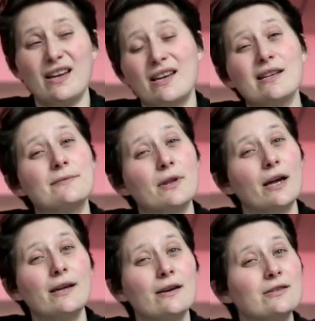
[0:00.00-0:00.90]
kids would
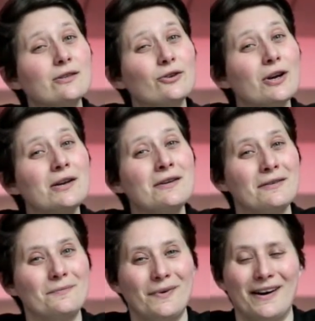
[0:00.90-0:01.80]
like it because it's green,
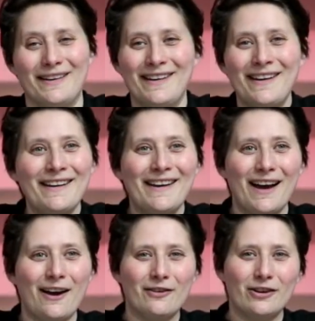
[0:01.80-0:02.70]
but
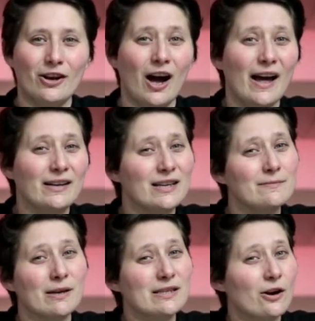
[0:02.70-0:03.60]
having not had kids
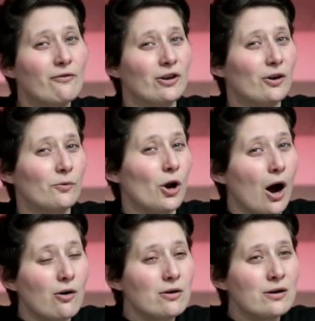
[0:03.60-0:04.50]
myself, I don't know.